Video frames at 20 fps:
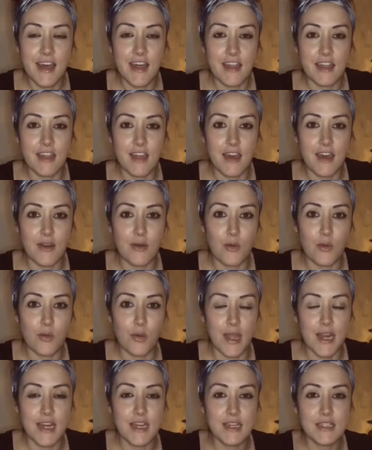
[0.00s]
than
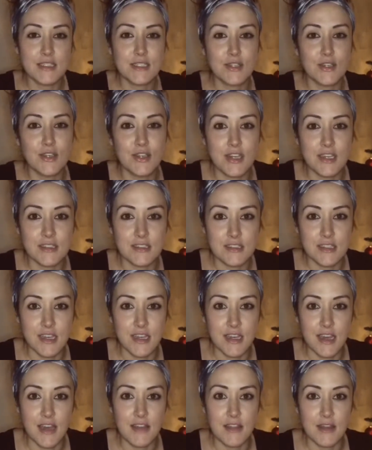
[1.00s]
waiting until you get
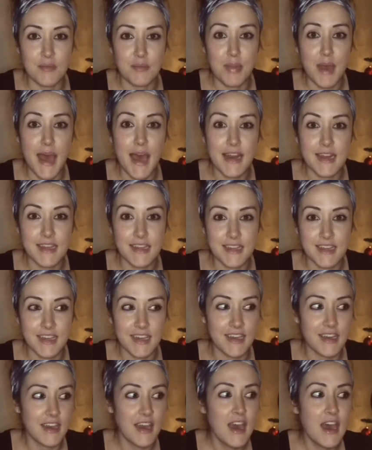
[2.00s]
sick and then
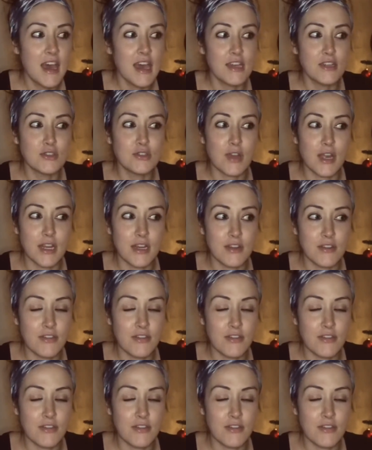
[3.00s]
panicking and trying to